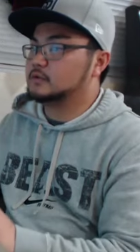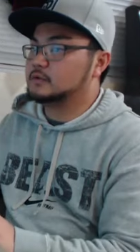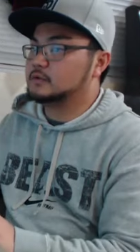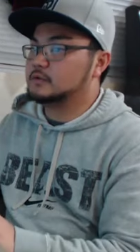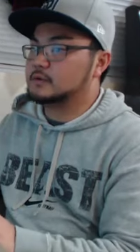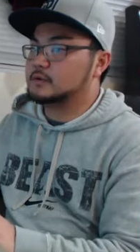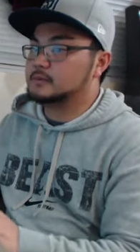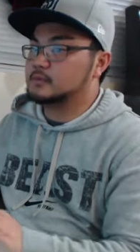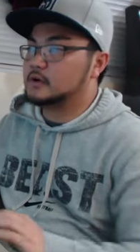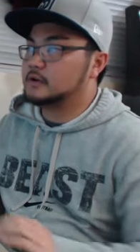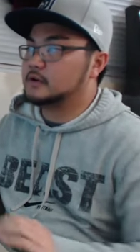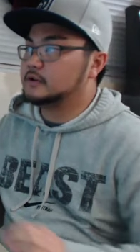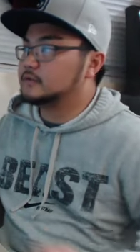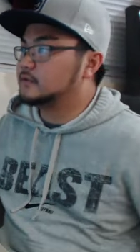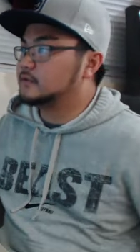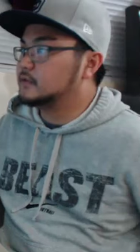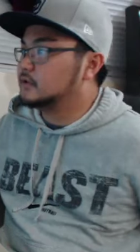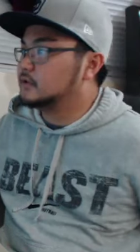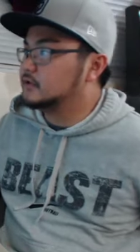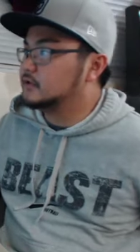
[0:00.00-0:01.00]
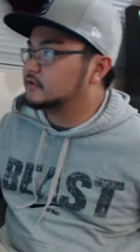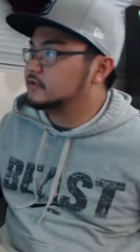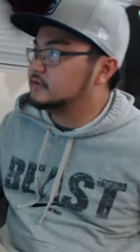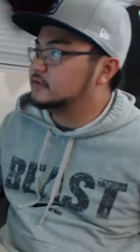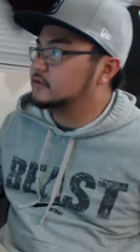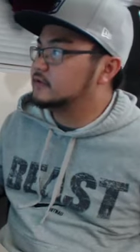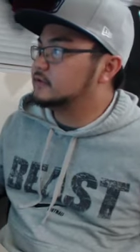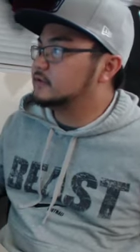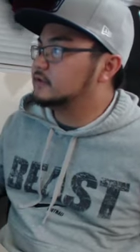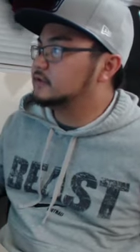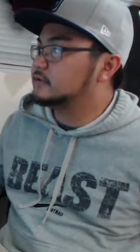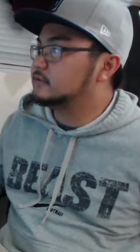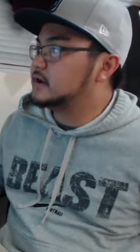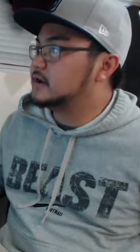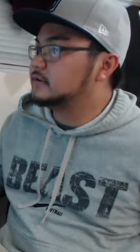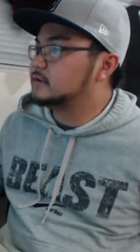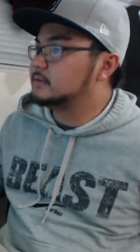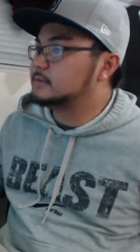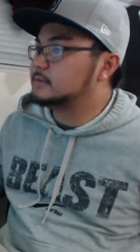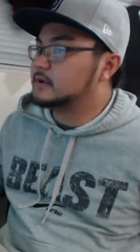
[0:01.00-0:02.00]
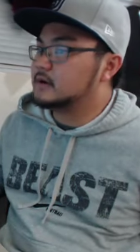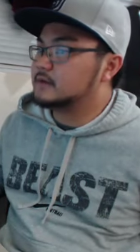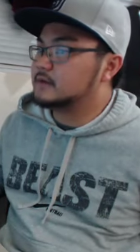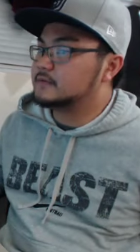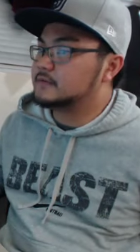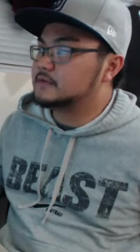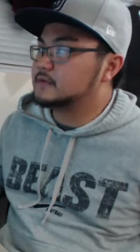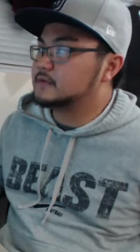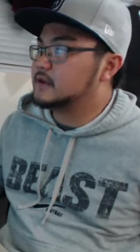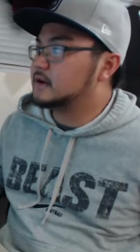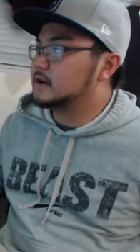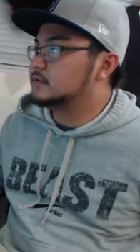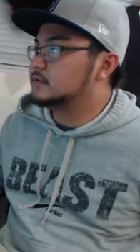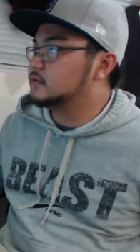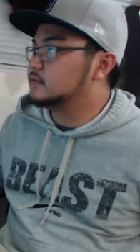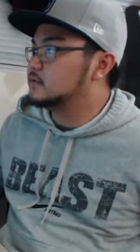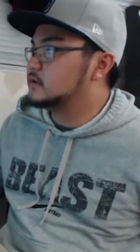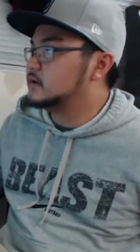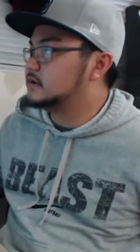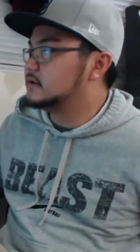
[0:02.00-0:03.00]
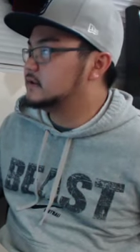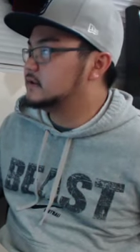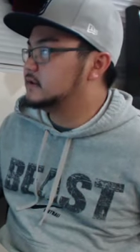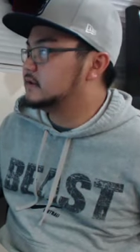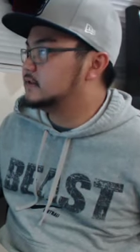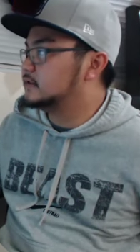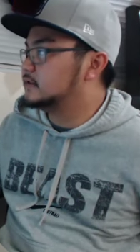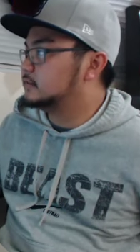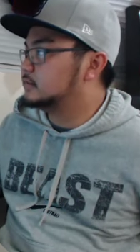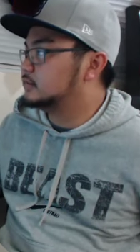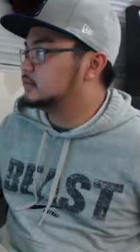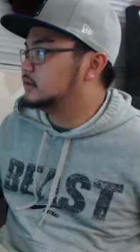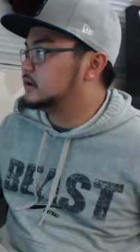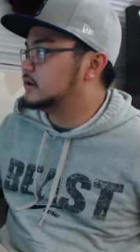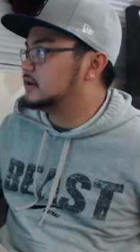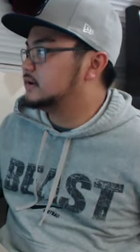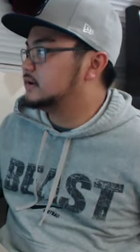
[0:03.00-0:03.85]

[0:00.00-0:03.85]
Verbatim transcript: We'll do the points first. This is randomed off to everyone in the